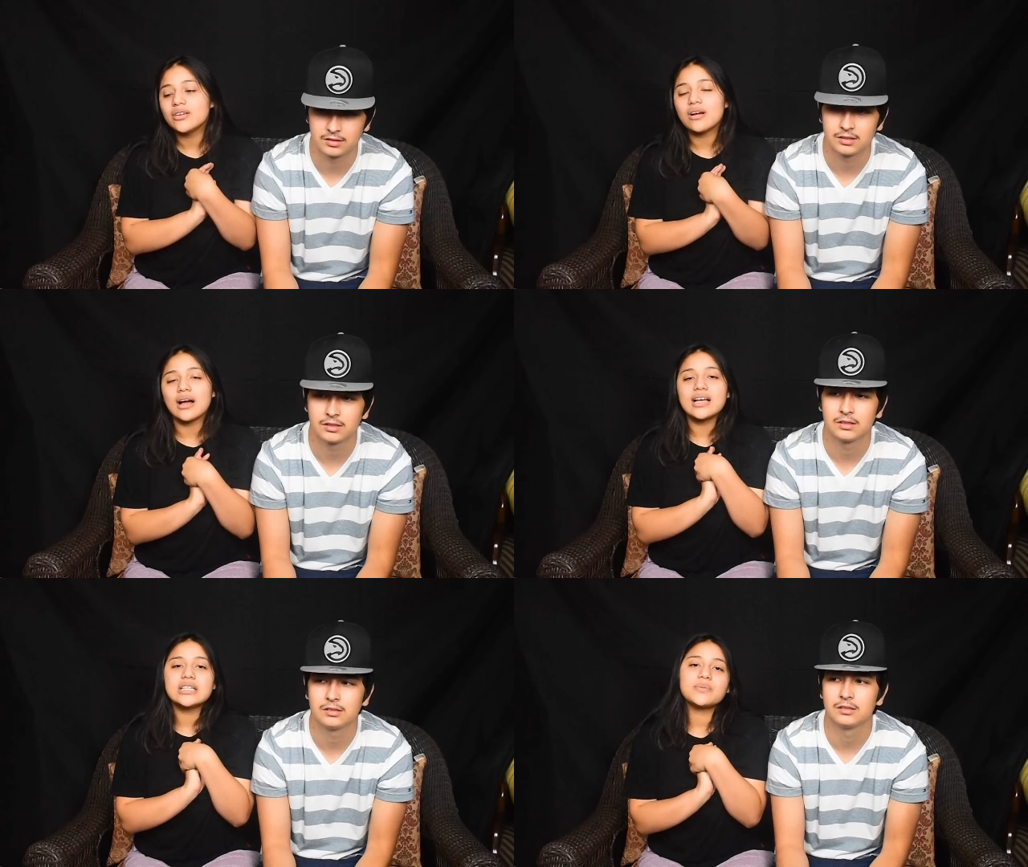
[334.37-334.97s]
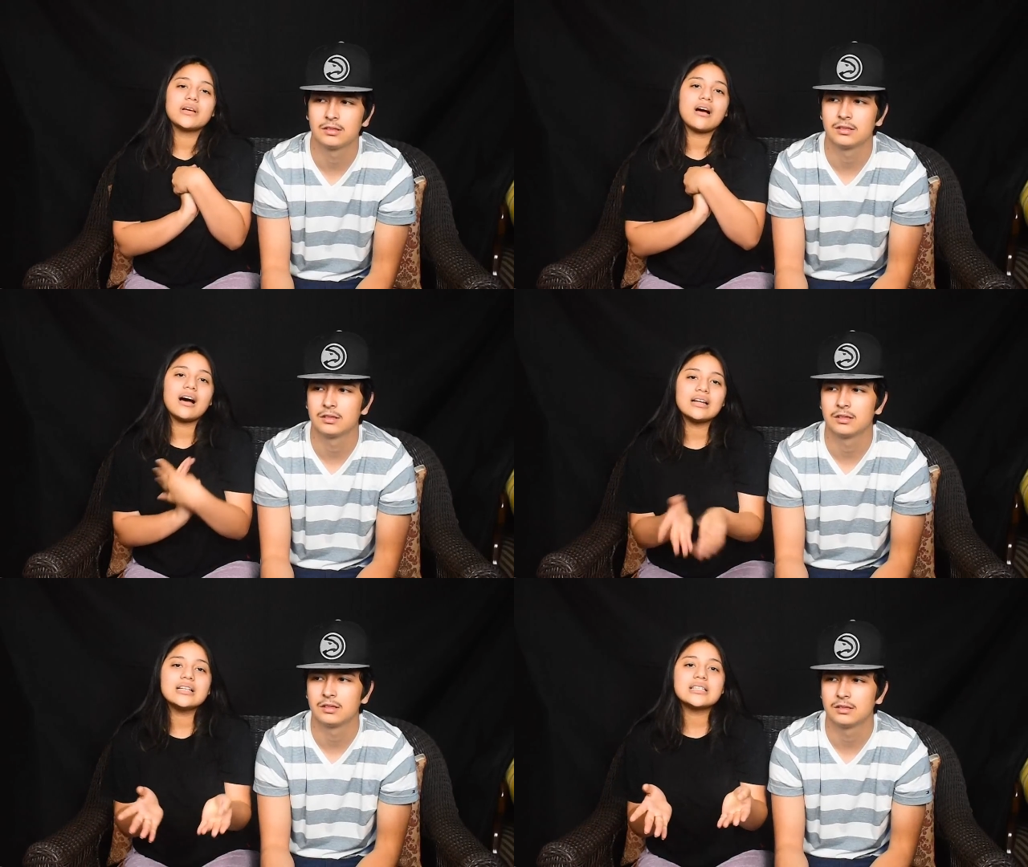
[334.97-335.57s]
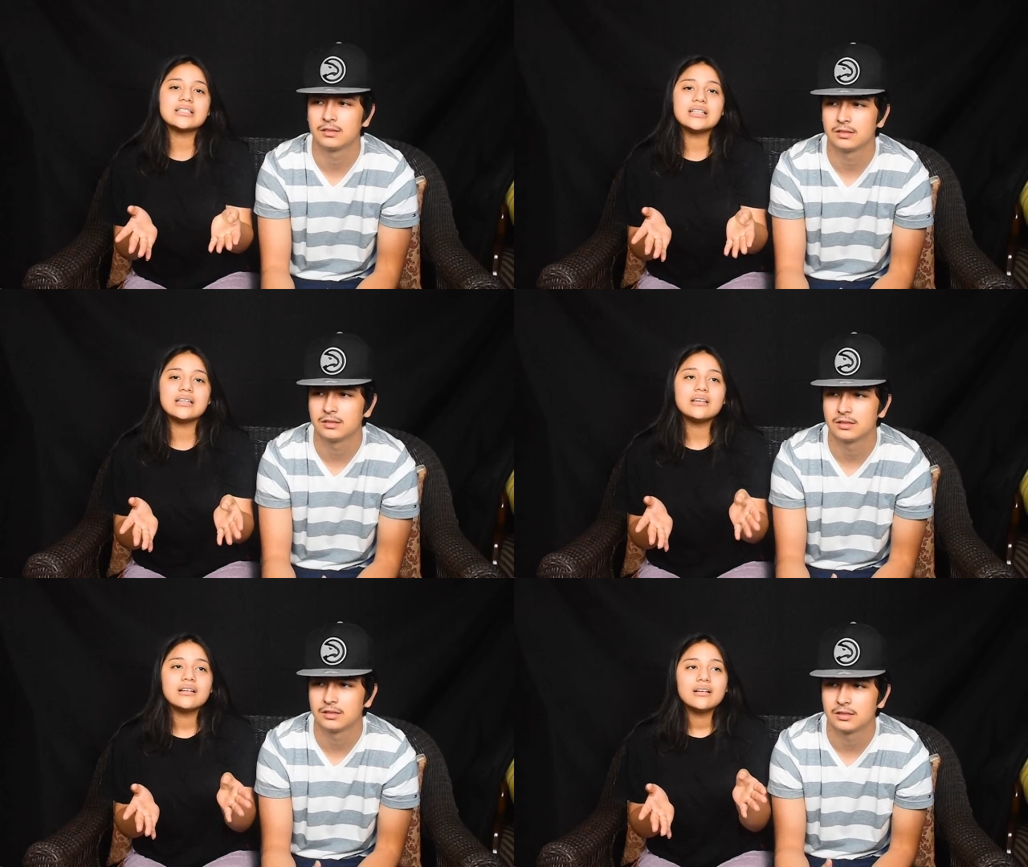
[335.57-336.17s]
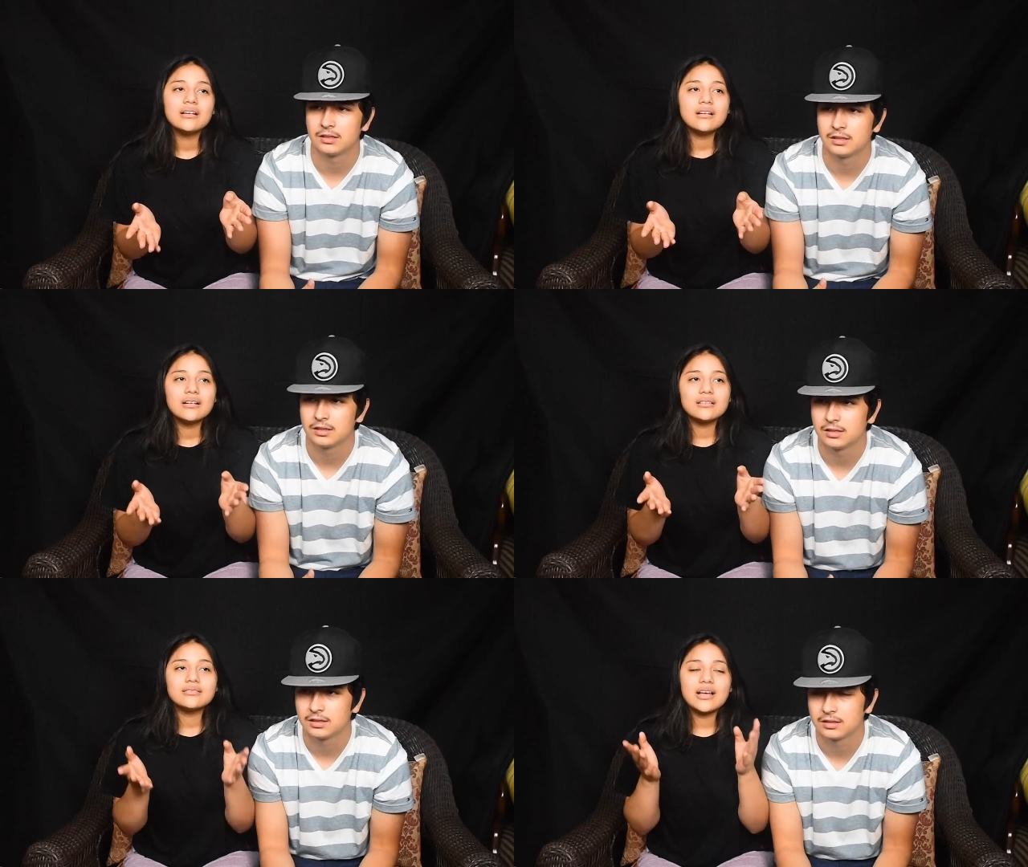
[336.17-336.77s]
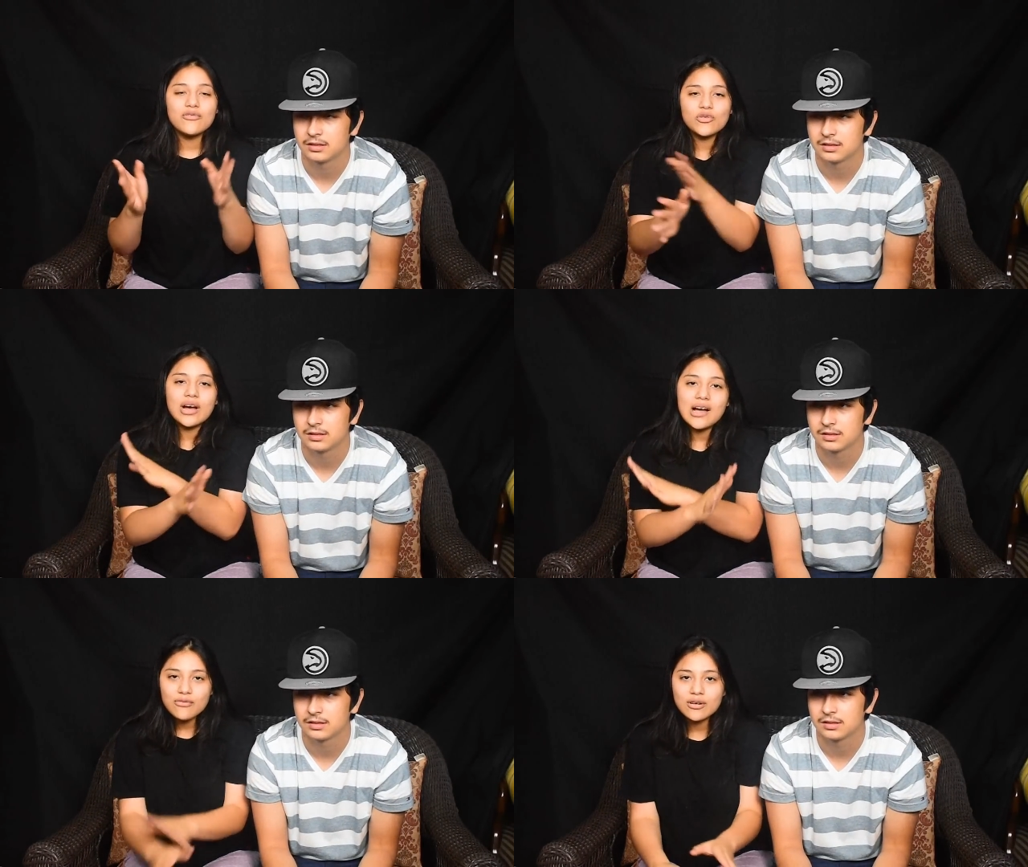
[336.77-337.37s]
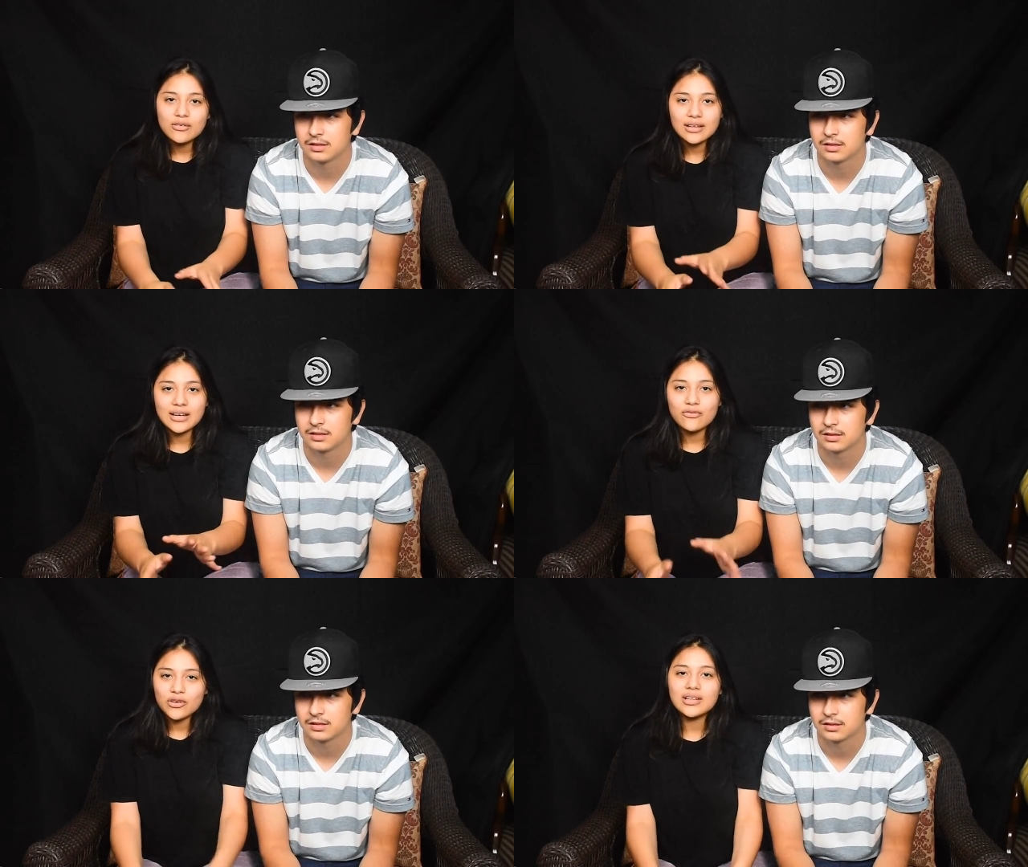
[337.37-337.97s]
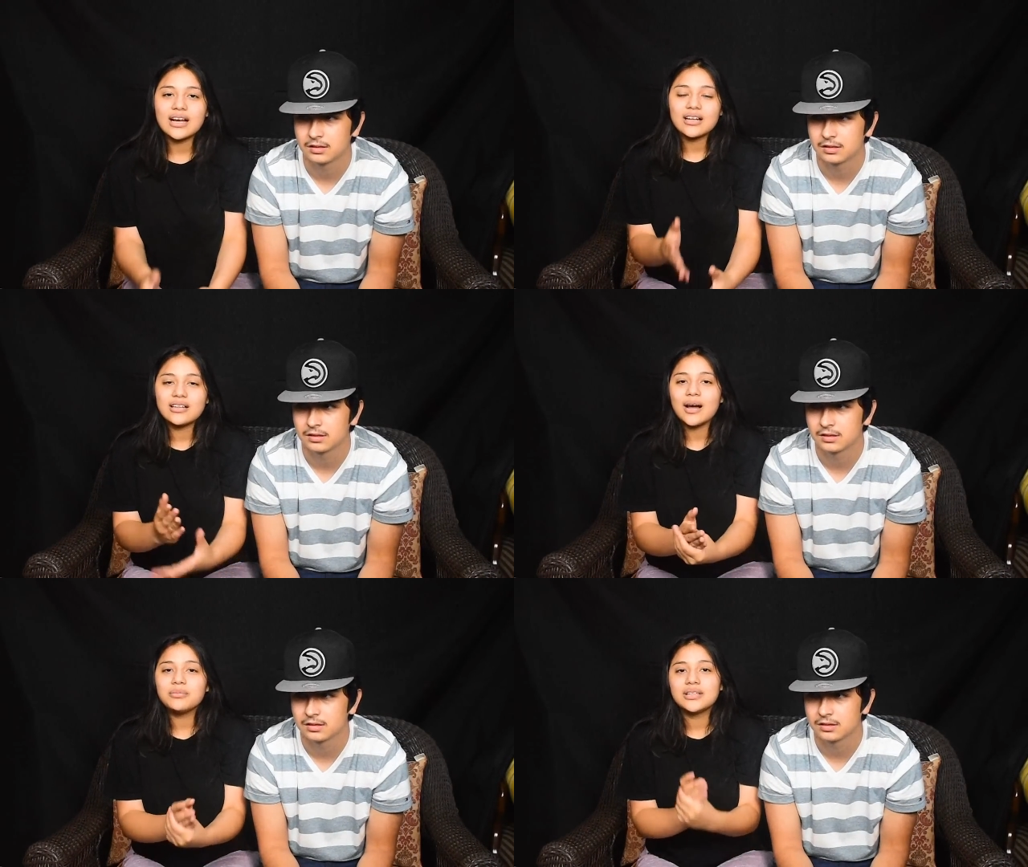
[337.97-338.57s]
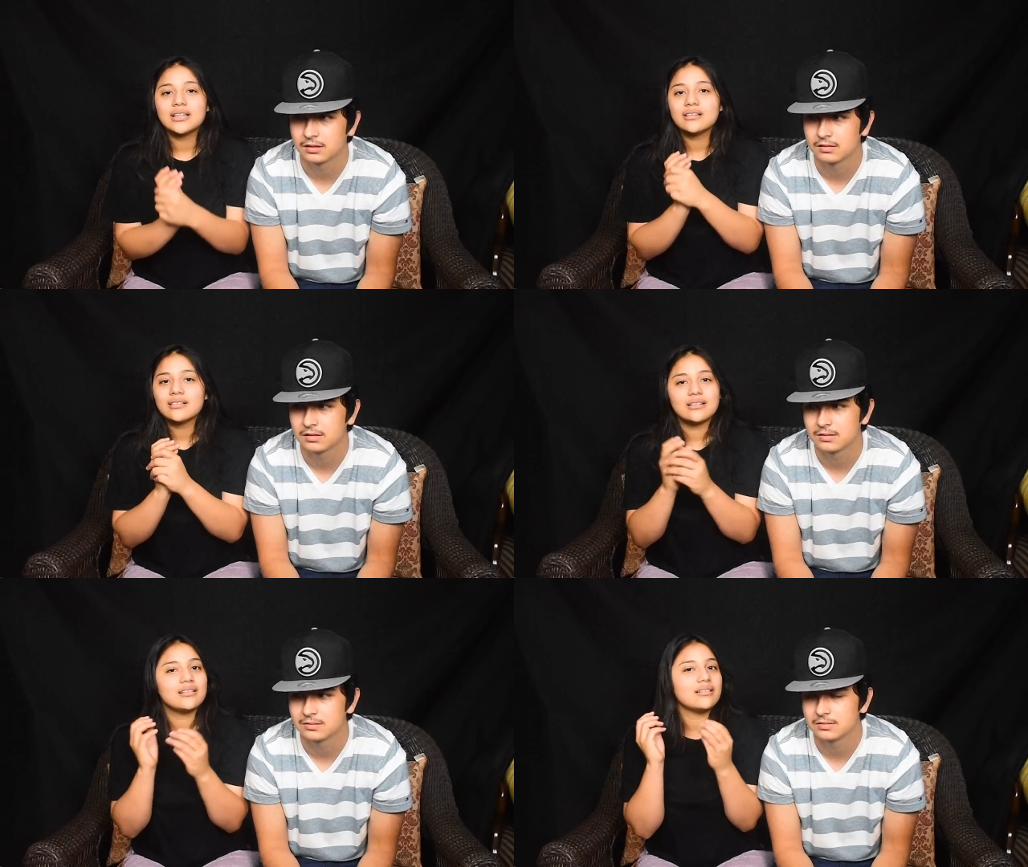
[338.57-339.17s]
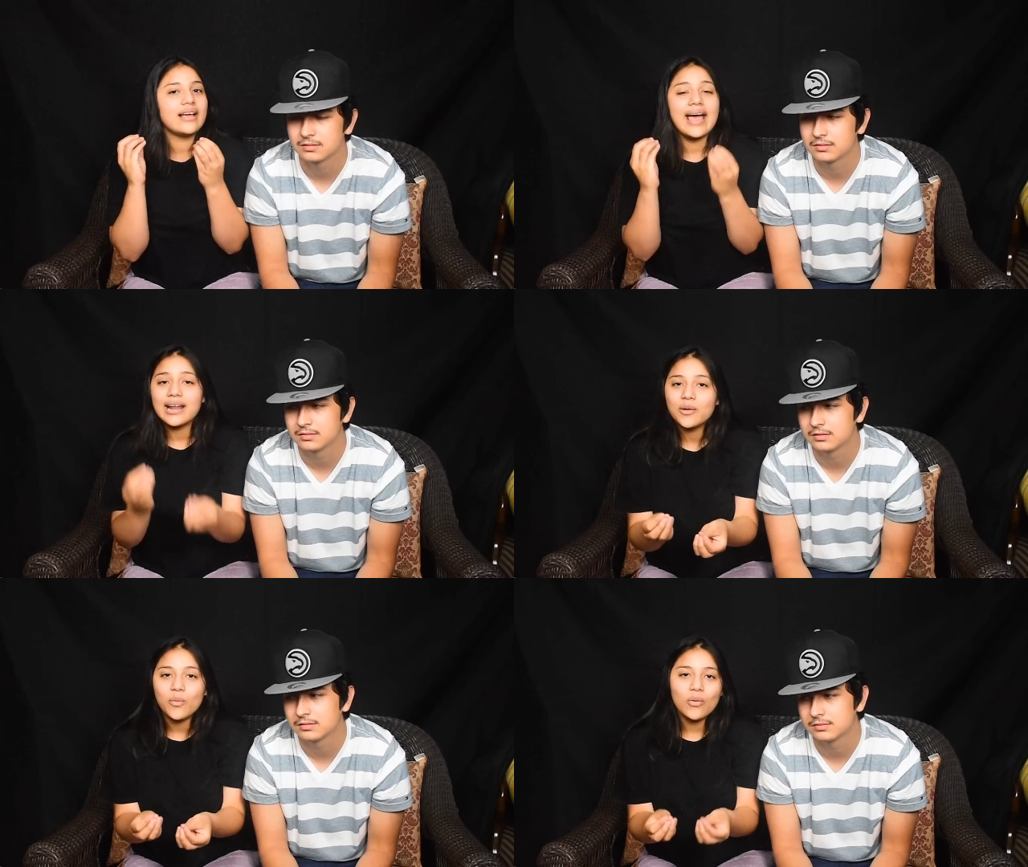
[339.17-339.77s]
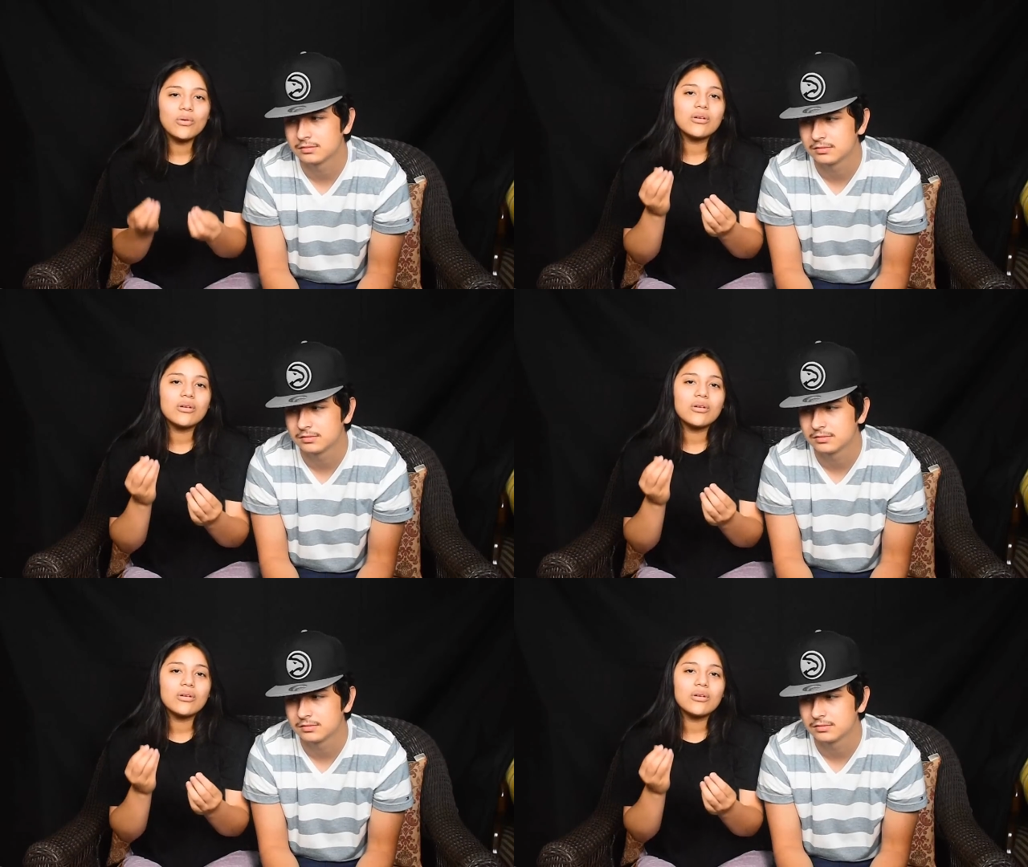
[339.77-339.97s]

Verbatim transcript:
Speaker 1: you guys, but honestly if you ever like feel like adopting a animal,